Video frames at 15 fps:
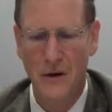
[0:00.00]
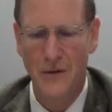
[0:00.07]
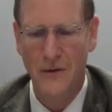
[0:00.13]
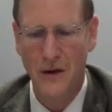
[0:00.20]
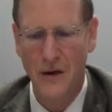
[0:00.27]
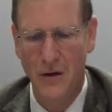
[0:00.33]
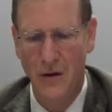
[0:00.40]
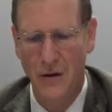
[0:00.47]
of
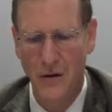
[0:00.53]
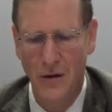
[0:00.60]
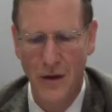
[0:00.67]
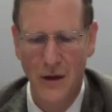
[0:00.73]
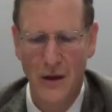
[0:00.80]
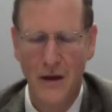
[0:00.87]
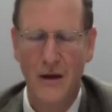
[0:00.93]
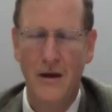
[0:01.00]
the north,
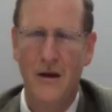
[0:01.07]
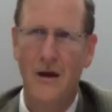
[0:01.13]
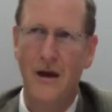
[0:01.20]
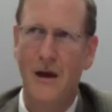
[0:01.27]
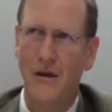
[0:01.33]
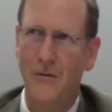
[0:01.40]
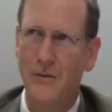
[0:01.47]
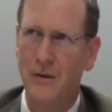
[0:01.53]

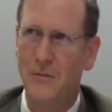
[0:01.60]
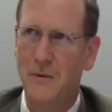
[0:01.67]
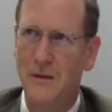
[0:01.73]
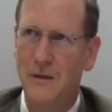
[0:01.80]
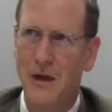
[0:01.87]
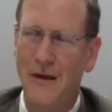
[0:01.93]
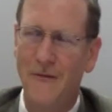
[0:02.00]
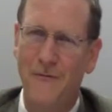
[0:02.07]
uh, which
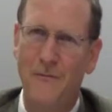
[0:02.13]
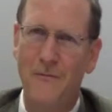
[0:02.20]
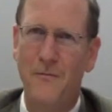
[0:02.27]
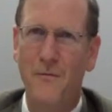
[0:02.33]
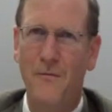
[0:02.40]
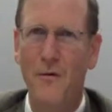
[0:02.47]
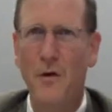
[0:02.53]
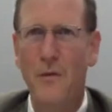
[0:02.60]
means you have
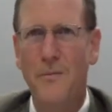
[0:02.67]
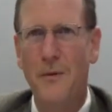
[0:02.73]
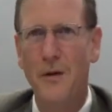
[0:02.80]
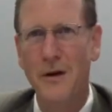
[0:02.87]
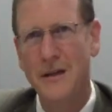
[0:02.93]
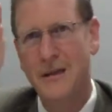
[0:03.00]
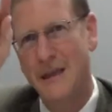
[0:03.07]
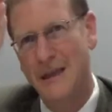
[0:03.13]
four
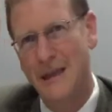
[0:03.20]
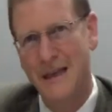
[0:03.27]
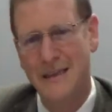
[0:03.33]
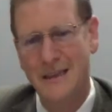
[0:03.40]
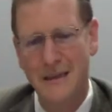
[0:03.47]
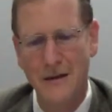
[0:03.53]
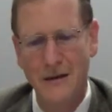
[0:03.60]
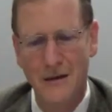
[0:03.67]
points in
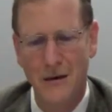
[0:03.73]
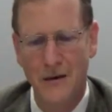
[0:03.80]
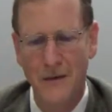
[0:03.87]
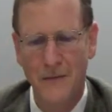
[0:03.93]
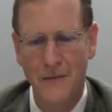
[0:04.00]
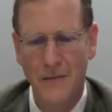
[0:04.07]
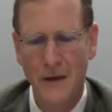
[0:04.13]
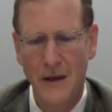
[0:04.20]
that
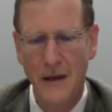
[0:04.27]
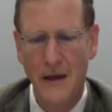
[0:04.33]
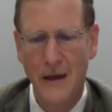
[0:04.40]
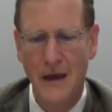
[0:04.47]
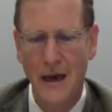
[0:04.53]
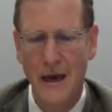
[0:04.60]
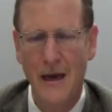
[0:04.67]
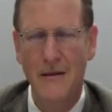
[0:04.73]
circle,
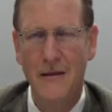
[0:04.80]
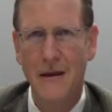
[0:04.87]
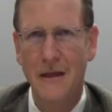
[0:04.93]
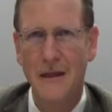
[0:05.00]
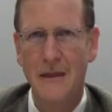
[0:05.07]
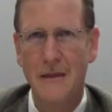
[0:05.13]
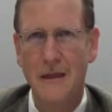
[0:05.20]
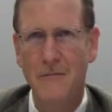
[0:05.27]
and
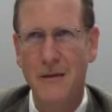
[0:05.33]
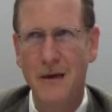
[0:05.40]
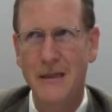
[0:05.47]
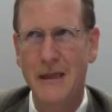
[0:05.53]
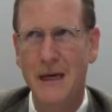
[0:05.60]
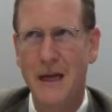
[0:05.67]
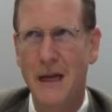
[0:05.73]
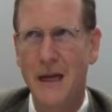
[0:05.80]
it's
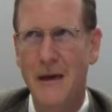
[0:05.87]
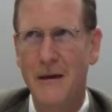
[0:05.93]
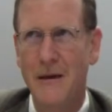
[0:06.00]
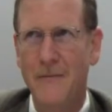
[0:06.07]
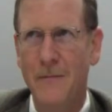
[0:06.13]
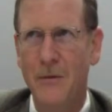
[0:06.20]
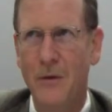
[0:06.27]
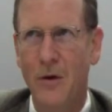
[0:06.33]
basically
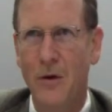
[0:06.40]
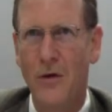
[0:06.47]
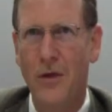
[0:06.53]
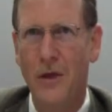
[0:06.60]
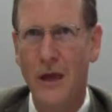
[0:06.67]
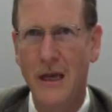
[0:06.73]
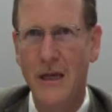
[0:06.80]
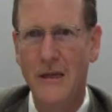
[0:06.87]

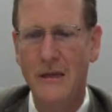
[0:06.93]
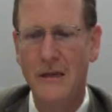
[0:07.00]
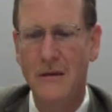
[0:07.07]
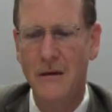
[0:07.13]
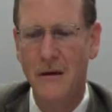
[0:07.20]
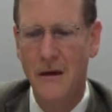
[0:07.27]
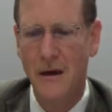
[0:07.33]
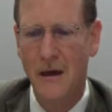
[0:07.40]

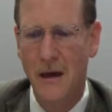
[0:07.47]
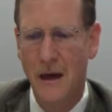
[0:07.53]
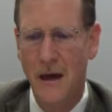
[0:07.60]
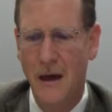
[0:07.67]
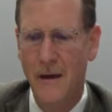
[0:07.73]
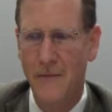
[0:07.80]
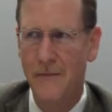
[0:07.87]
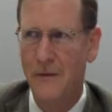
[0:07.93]
northeast,
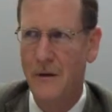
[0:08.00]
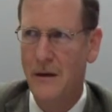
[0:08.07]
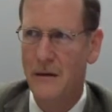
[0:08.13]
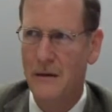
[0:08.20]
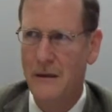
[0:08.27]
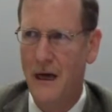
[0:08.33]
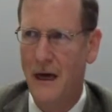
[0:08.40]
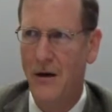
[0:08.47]
um,
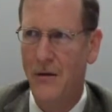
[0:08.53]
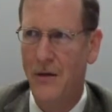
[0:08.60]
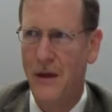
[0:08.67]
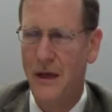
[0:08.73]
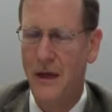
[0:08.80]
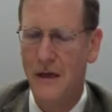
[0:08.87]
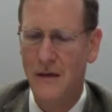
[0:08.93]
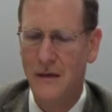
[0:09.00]

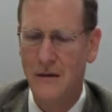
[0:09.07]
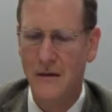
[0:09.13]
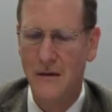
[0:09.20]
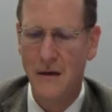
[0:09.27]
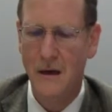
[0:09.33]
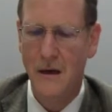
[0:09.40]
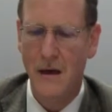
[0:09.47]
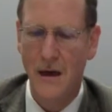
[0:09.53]
southeast,
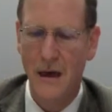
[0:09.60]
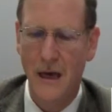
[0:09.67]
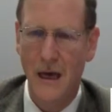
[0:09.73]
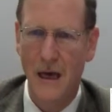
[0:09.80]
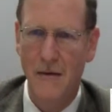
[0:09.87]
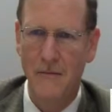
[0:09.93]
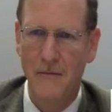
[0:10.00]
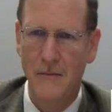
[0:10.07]

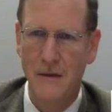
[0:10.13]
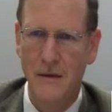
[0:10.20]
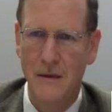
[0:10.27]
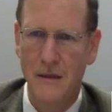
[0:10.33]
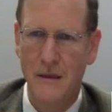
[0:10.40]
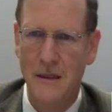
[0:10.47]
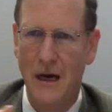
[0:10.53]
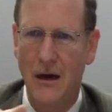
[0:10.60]
um,
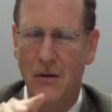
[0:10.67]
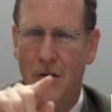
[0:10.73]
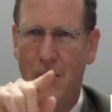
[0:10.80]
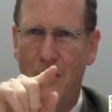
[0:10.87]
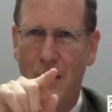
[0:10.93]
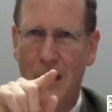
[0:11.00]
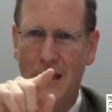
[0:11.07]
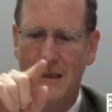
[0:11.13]

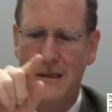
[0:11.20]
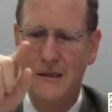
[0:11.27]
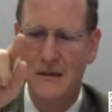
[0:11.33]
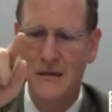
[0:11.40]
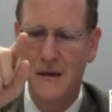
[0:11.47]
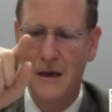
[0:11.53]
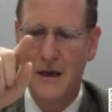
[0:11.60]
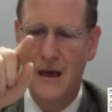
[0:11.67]

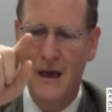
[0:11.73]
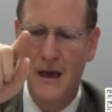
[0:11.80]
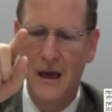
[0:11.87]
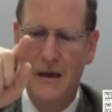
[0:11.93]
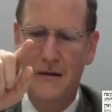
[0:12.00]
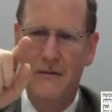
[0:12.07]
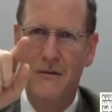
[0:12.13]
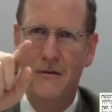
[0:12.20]
southwest,
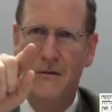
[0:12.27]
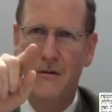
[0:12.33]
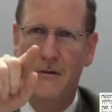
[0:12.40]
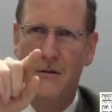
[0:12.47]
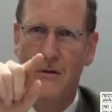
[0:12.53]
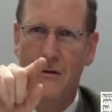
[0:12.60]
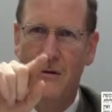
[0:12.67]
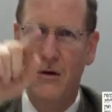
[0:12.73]

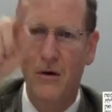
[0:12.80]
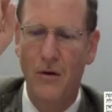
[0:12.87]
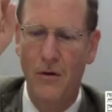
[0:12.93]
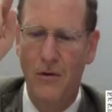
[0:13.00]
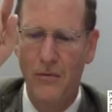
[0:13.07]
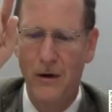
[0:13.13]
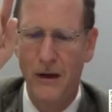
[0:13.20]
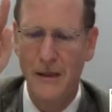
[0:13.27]
and
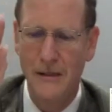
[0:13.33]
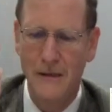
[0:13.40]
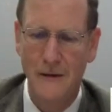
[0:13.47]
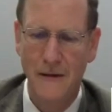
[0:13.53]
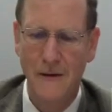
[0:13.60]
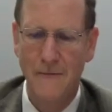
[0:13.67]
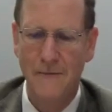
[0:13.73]
northwest.